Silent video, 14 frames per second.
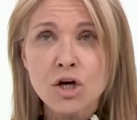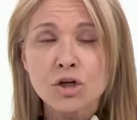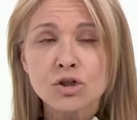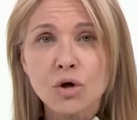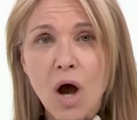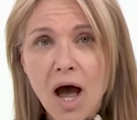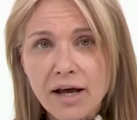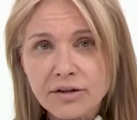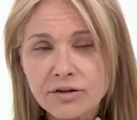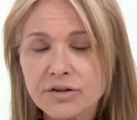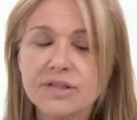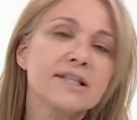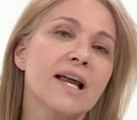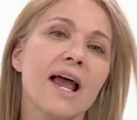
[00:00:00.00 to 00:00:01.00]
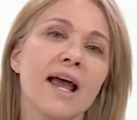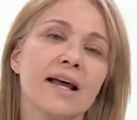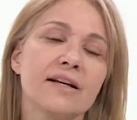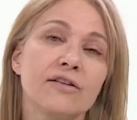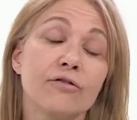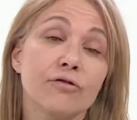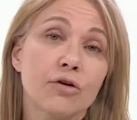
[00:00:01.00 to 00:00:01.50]
So
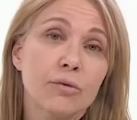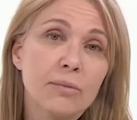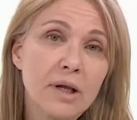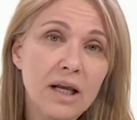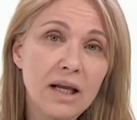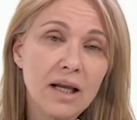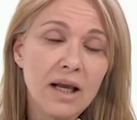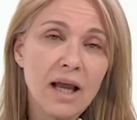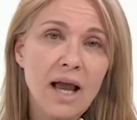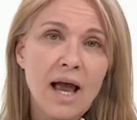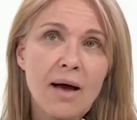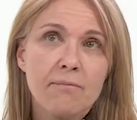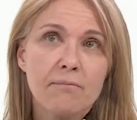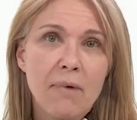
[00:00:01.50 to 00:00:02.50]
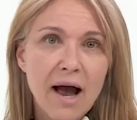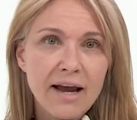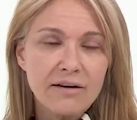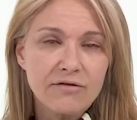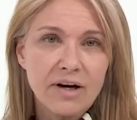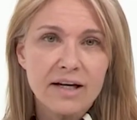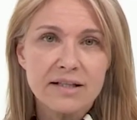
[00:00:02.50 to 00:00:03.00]
understand, for me, my
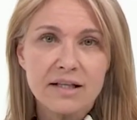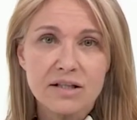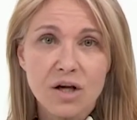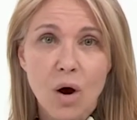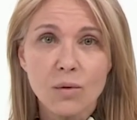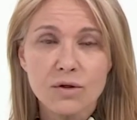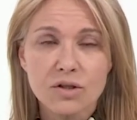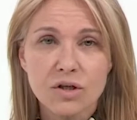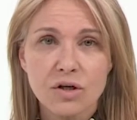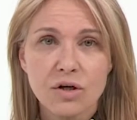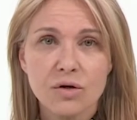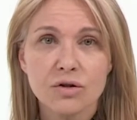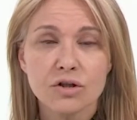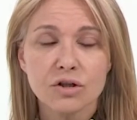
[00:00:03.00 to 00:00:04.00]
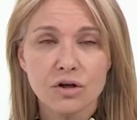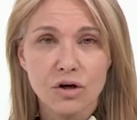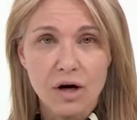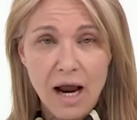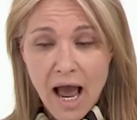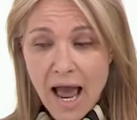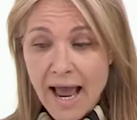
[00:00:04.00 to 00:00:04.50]
advice is always to use
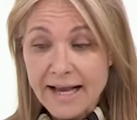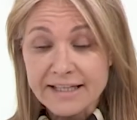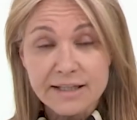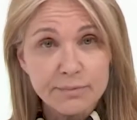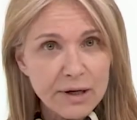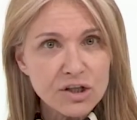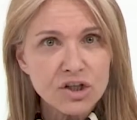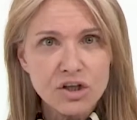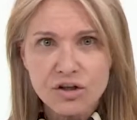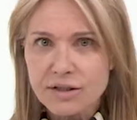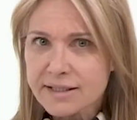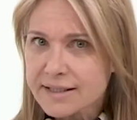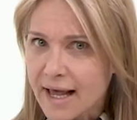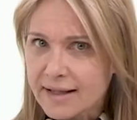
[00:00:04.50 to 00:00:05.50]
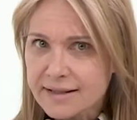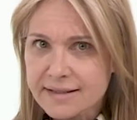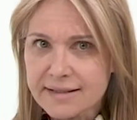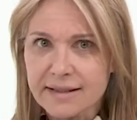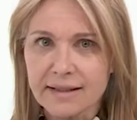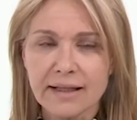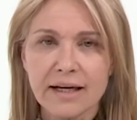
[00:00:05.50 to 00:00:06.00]
your, especially your
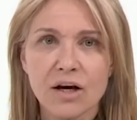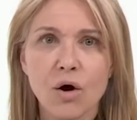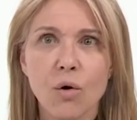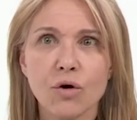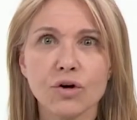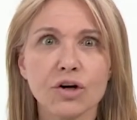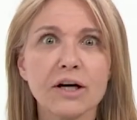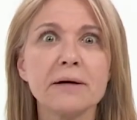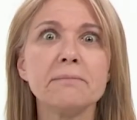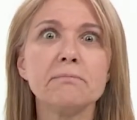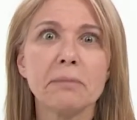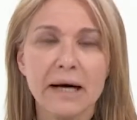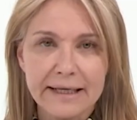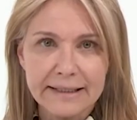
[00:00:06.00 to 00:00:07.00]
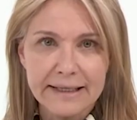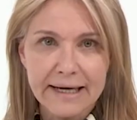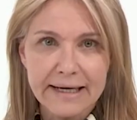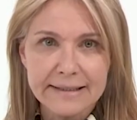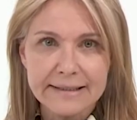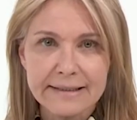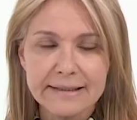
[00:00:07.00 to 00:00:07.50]
salicylic or your combined
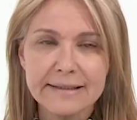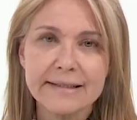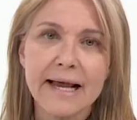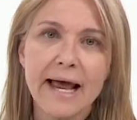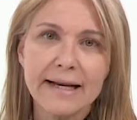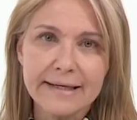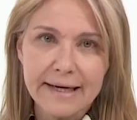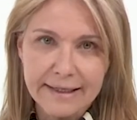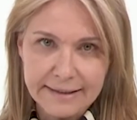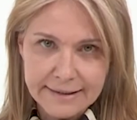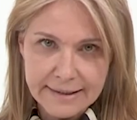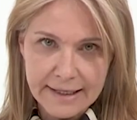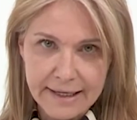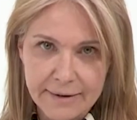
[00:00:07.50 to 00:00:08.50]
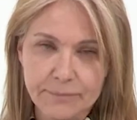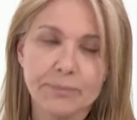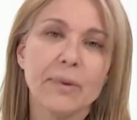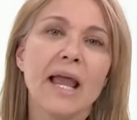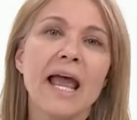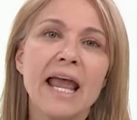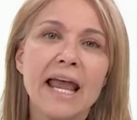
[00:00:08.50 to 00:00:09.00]
acids at nighttime
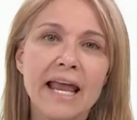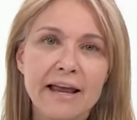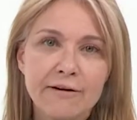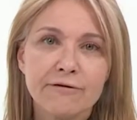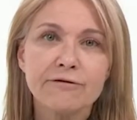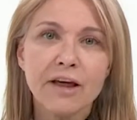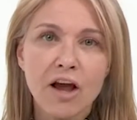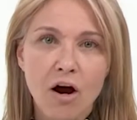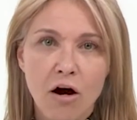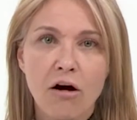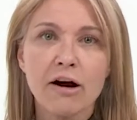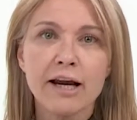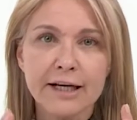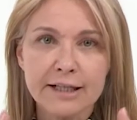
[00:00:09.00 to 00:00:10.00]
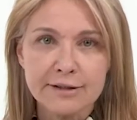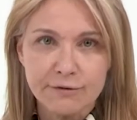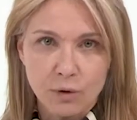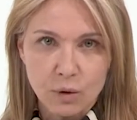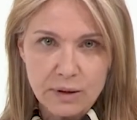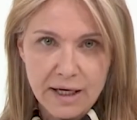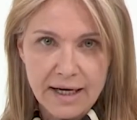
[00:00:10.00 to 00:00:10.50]
if they are
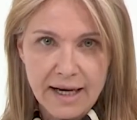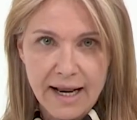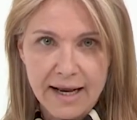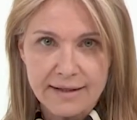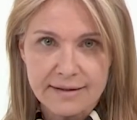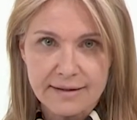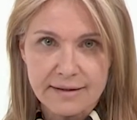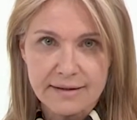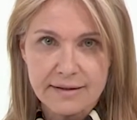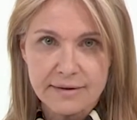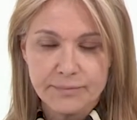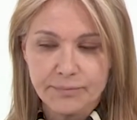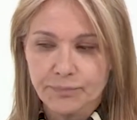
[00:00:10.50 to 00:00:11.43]
exfoliating acids.